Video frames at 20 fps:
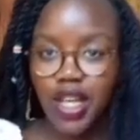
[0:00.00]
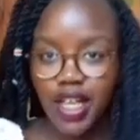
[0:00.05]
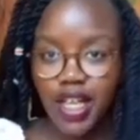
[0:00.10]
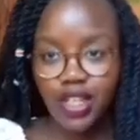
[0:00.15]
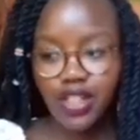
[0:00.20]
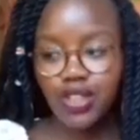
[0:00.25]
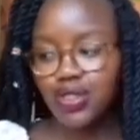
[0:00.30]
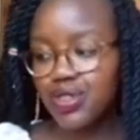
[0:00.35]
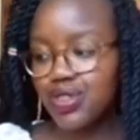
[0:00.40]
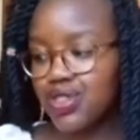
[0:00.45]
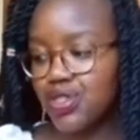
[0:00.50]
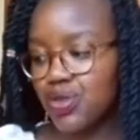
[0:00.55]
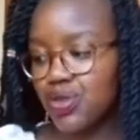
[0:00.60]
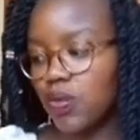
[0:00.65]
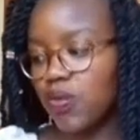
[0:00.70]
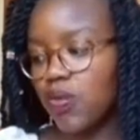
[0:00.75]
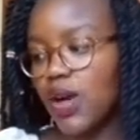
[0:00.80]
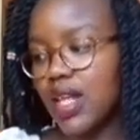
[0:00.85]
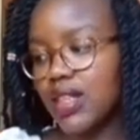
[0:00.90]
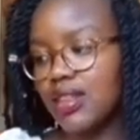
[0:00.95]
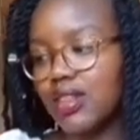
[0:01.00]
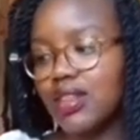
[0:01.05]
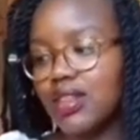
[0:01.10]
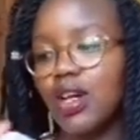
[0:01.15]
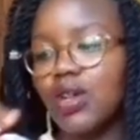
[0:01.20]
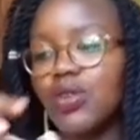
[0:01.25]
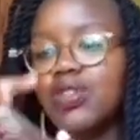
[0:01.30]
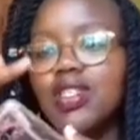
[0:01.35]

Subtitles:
In total I used